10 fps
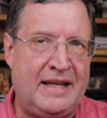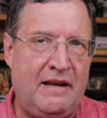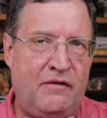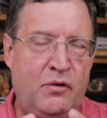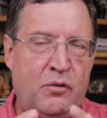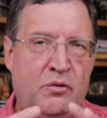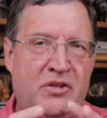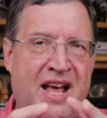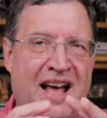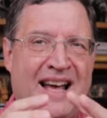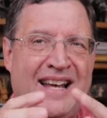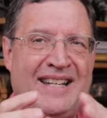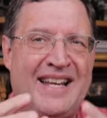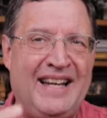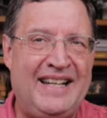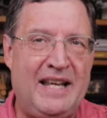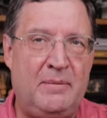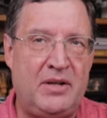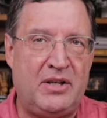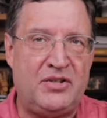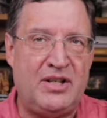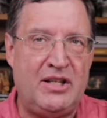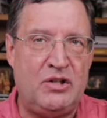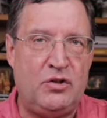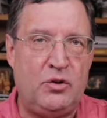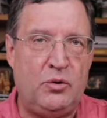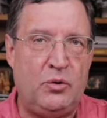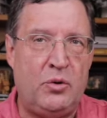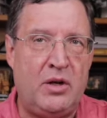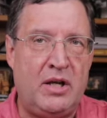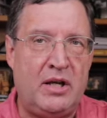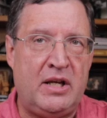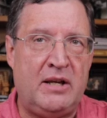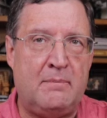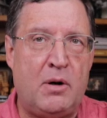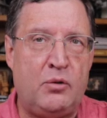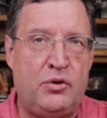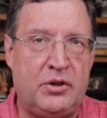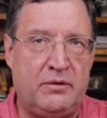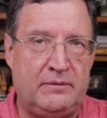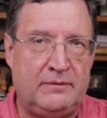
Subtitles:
if you tie dynamics into emotion.